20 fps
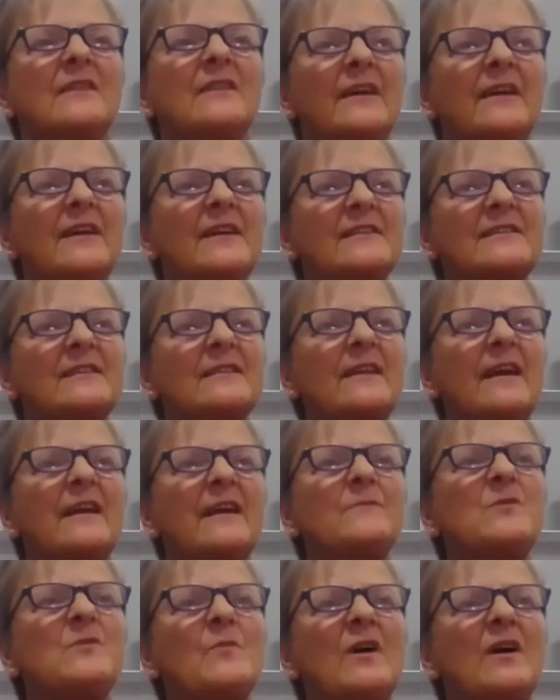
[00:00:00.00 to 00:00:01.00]
Now, here's a
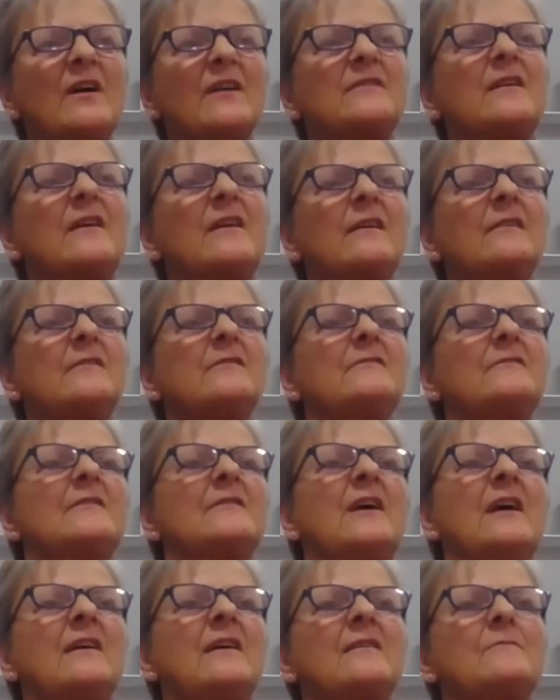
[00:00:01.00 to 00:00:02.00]
name you might
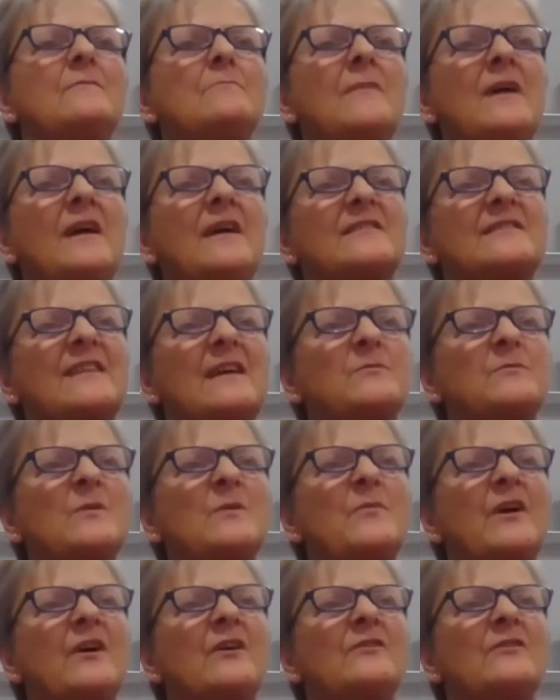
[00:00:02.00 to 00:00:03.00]
know, uh, Max
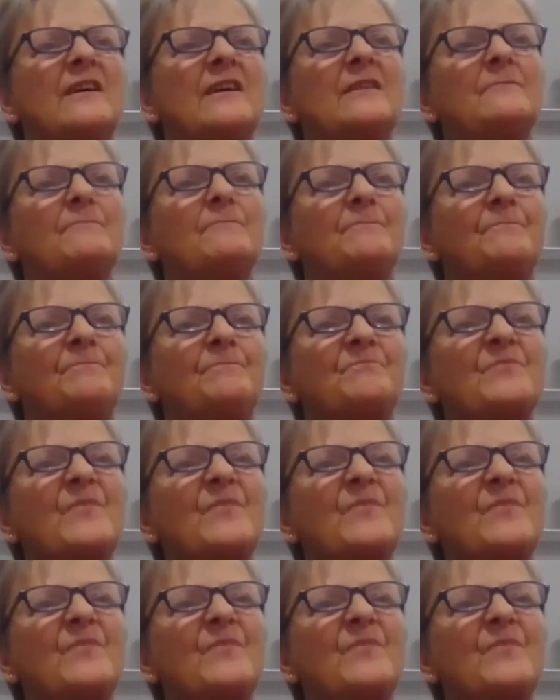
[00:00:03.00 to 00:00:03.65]
Abimbola.